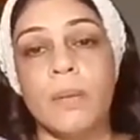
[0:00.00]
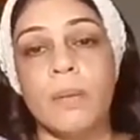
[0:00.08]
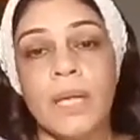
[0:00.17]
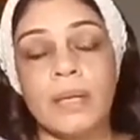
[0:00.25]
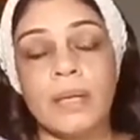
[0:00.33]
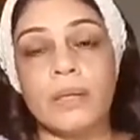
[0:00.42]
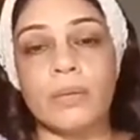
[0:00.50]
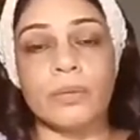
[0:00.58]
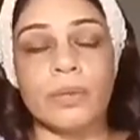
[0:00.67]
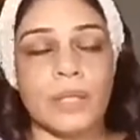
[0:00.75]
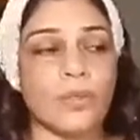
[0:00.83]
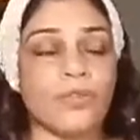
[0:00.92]
make,
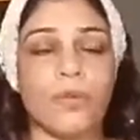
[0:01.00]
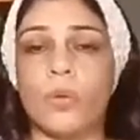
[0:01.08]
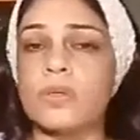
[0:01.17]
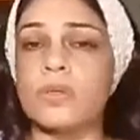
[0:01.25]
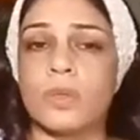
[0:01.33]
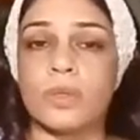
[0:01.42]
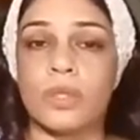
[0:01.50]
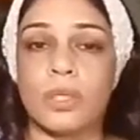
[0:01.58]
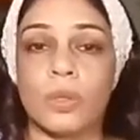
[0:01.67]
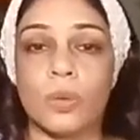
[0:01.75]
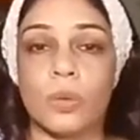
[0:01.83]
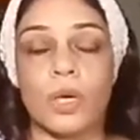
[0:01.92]
that you focus on the
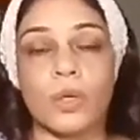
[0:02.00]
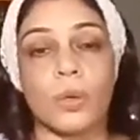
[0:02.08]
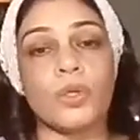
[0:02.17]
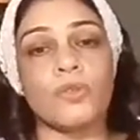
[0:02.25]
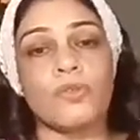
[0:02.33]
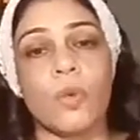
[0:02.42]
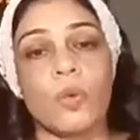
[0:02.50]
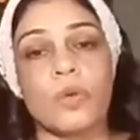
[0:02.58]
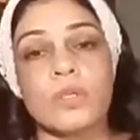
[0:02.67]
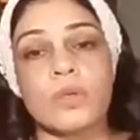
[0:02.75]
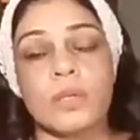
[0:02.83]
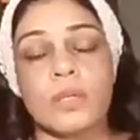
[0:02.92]
yoga or you
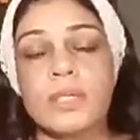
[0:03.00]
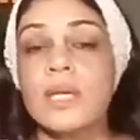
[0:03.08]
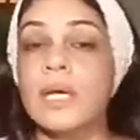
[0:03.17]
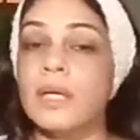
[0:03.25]
focus on this.